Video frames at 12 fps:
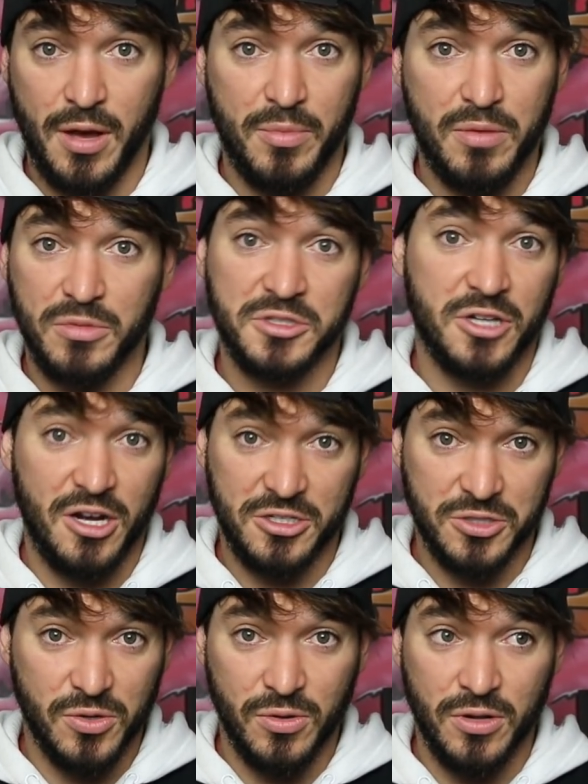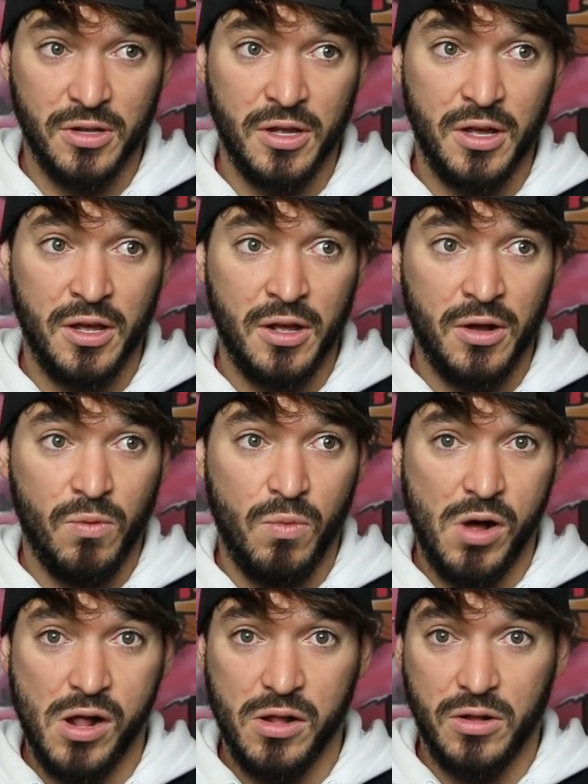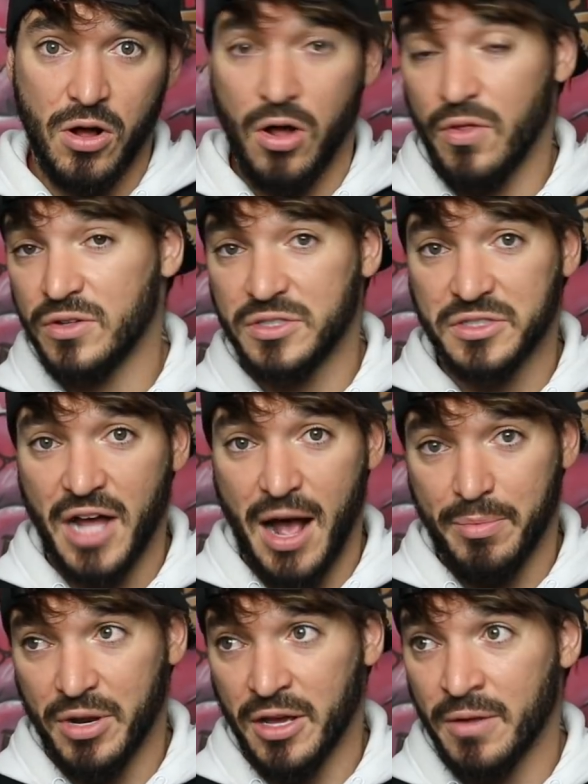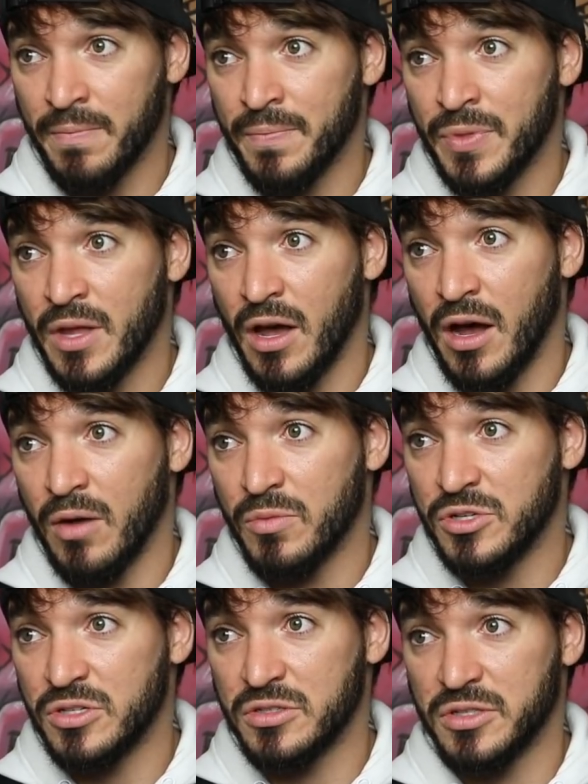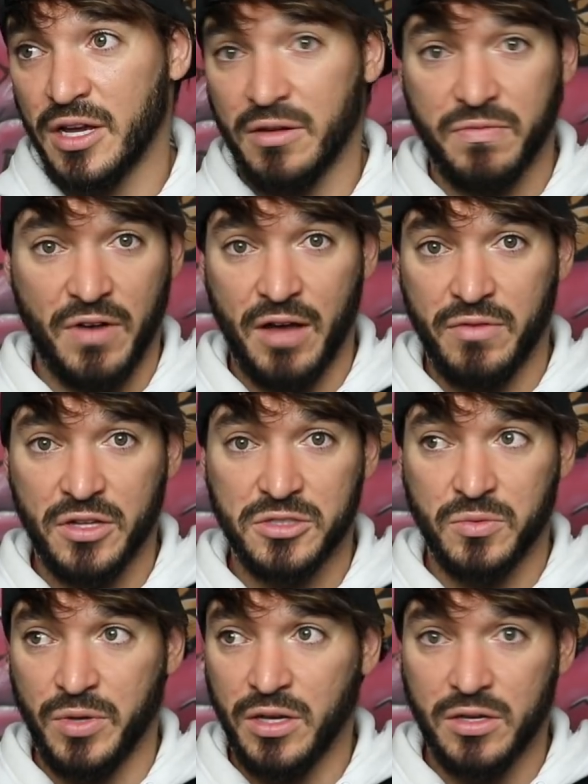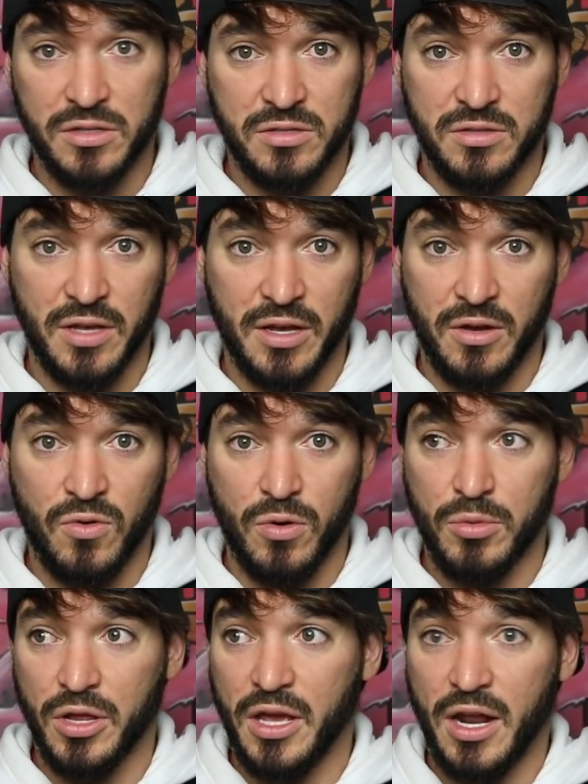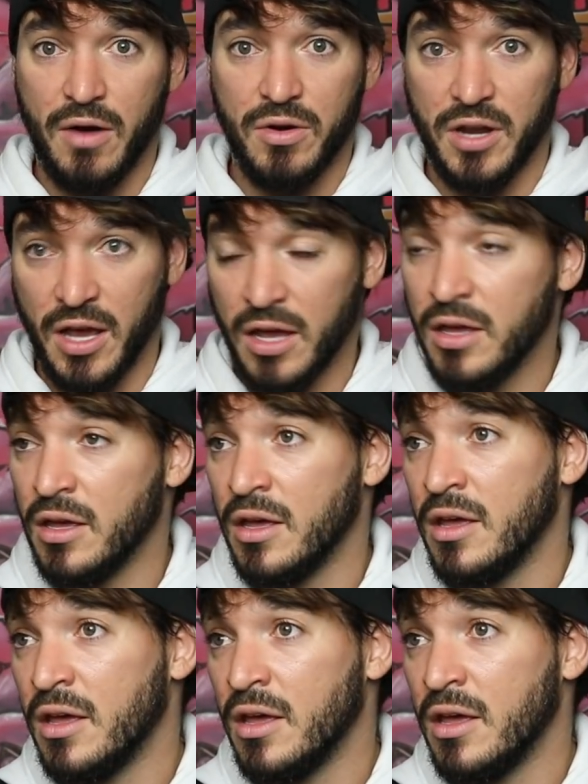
I'm in massage school while all this is happening, which is like 5 days a week. It's like a normal 8-hour day.